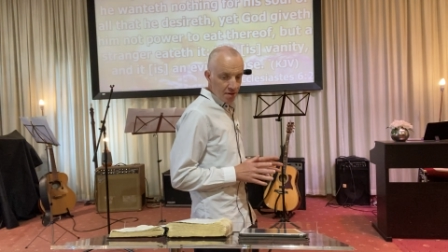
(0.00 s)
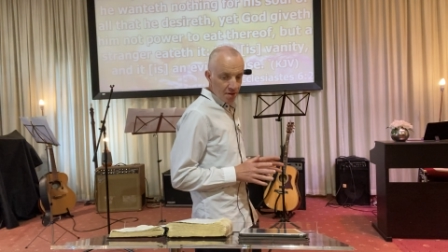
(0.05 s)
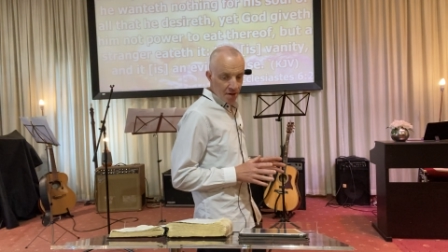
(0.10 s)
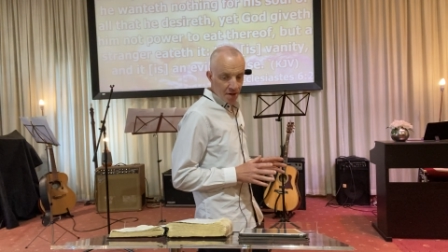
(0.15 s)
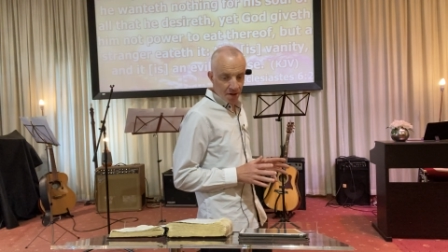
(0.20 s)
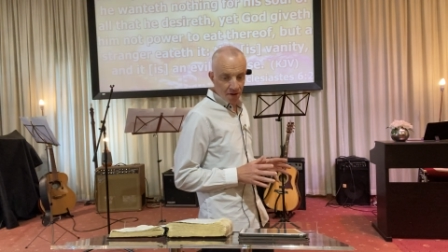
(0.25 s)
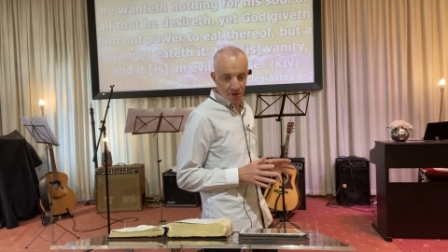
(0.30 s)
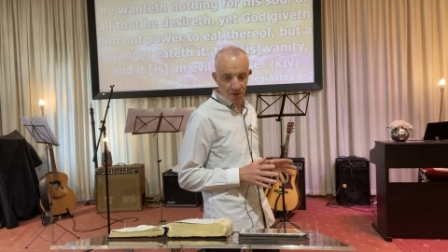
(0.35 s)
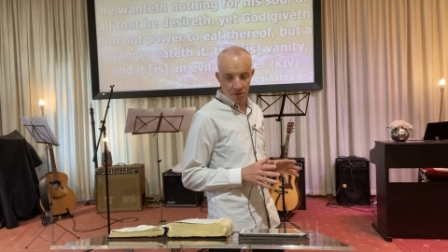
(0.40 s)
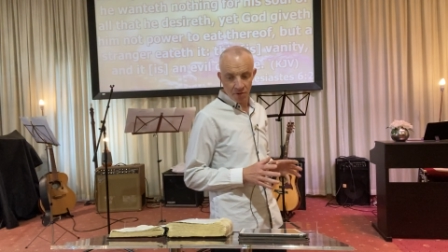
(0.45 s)

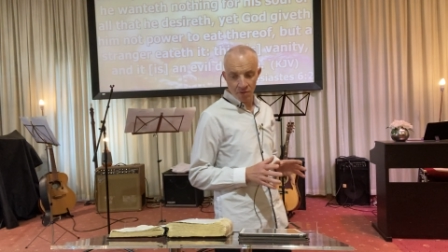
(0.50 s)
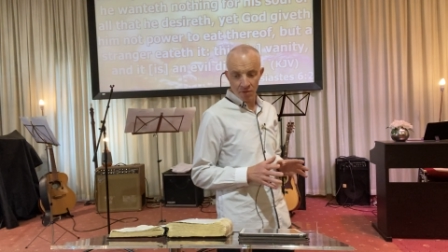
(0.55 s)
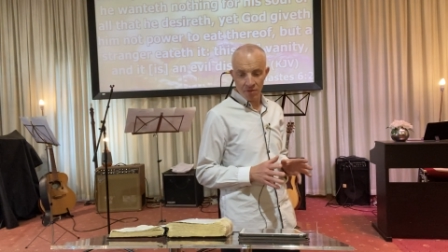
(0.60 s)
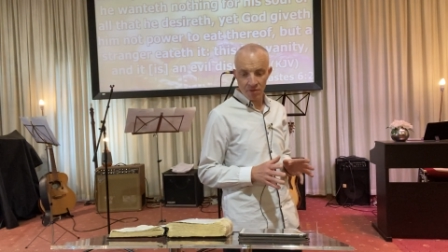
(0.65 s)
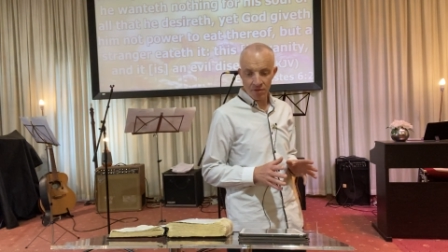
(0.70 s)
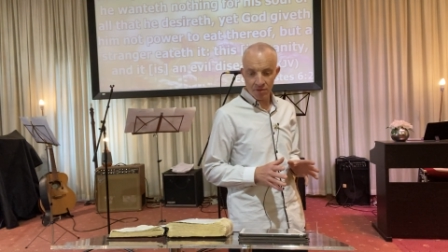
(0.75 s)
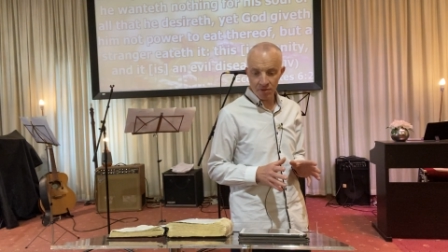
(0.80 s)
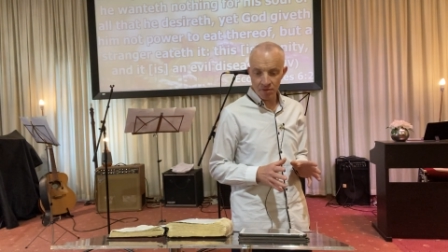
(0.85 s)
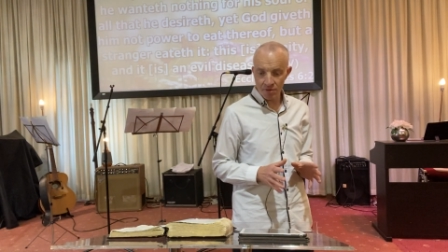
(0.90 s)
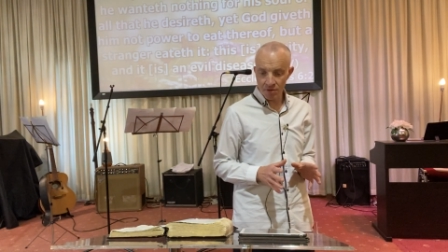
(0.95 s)
you know,
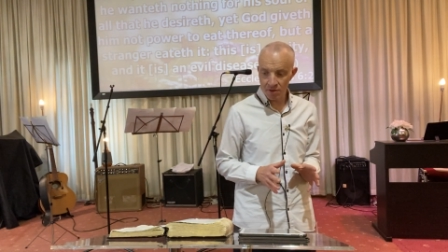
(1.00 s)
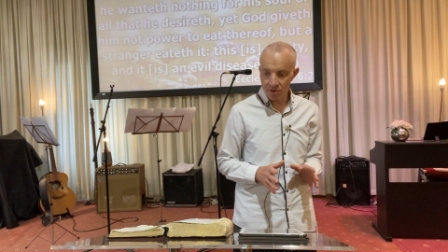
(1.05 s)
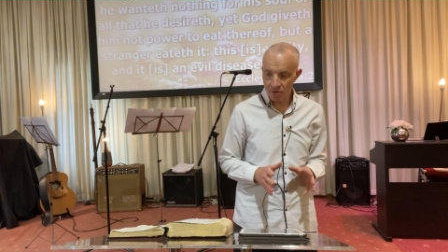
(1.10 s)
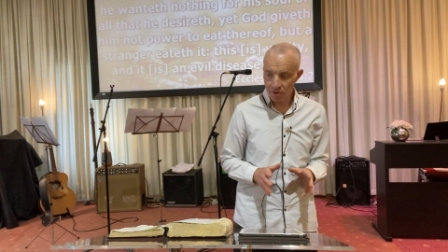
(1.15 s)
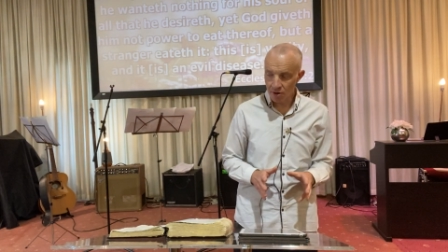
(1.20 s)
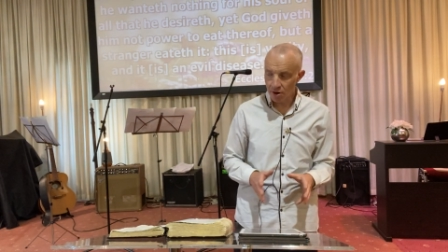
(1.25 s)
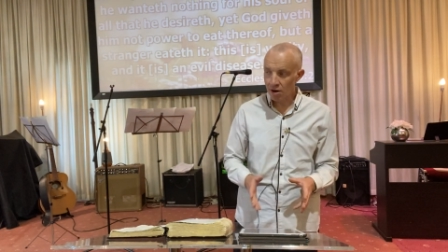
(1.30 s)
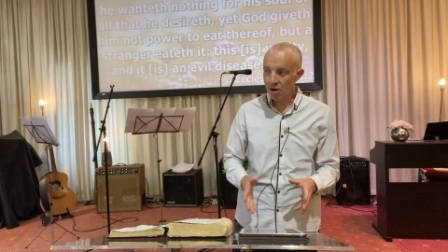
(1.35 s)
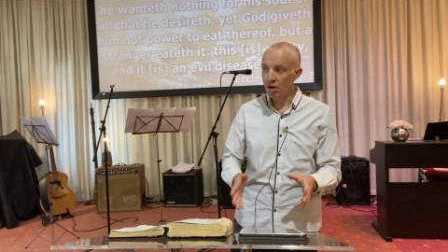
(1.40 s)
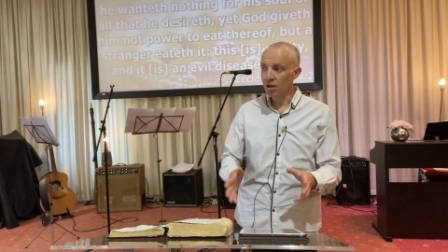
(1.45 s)
you've
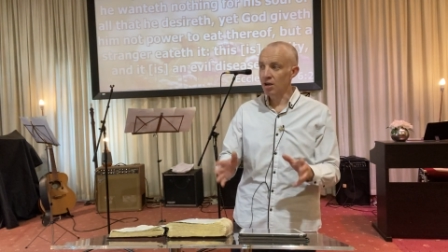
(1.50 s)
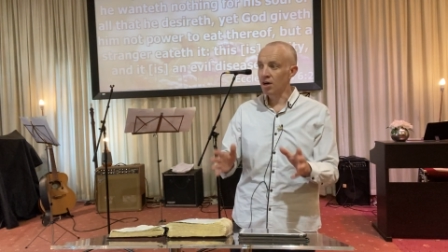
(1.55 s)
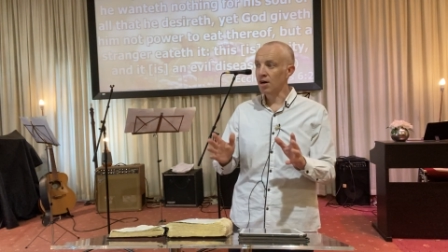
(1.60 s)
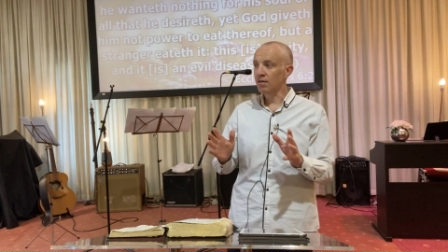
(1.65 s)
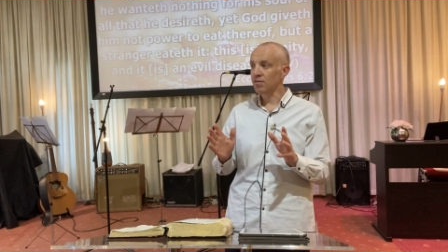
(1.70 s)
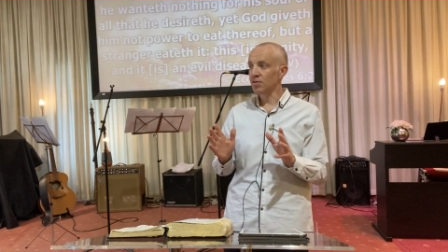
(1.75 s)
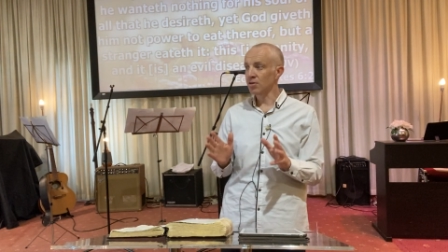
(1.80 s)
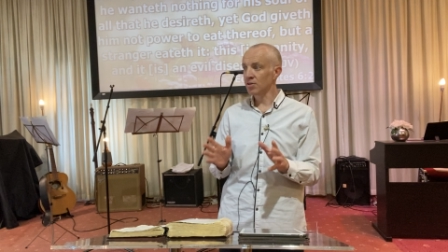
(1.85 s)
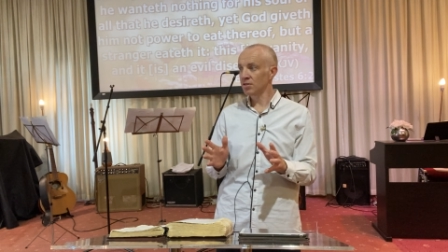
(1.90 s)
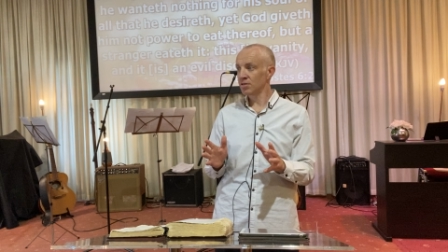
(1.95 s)
got to look
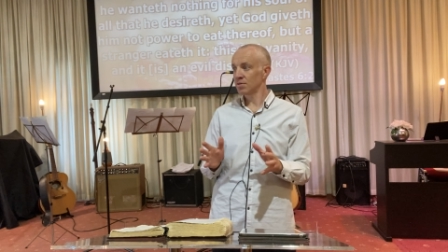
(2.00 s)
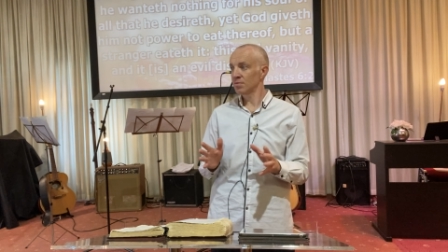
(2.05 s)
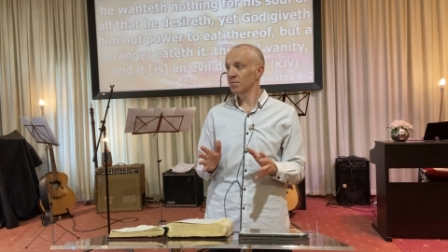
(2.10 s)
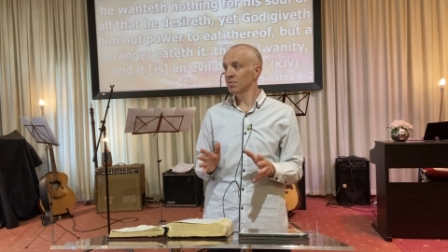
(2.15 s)
after us.